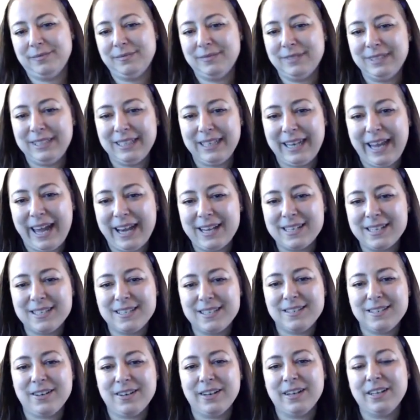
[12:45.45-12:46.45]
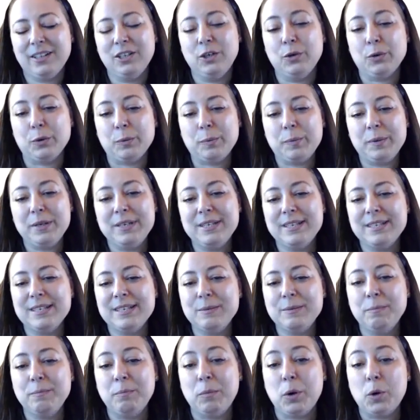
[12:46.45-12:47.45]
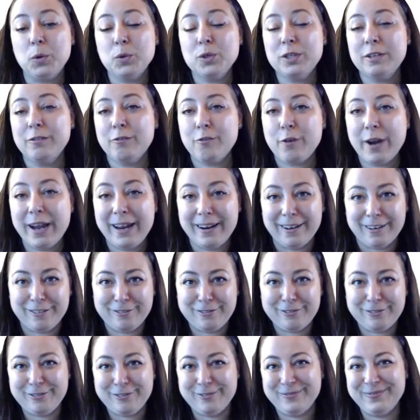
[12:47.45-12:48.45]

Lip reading: the next circuit group, is most afraid of.